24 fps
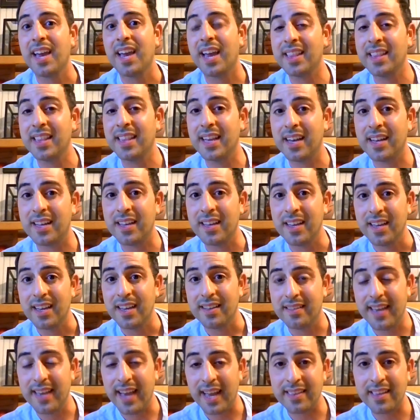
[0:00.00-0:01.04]
and the
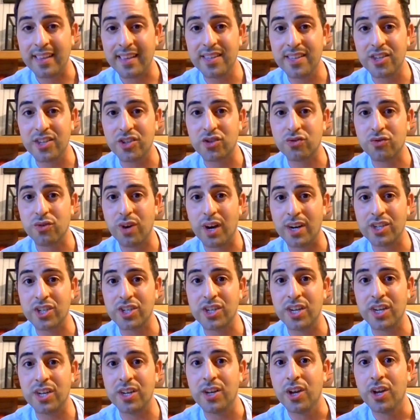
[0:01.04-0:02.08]
death and
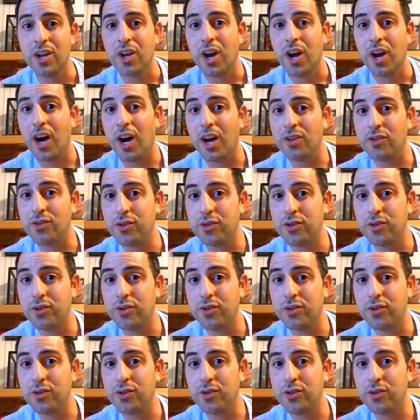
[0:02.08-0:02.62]
destruction uh,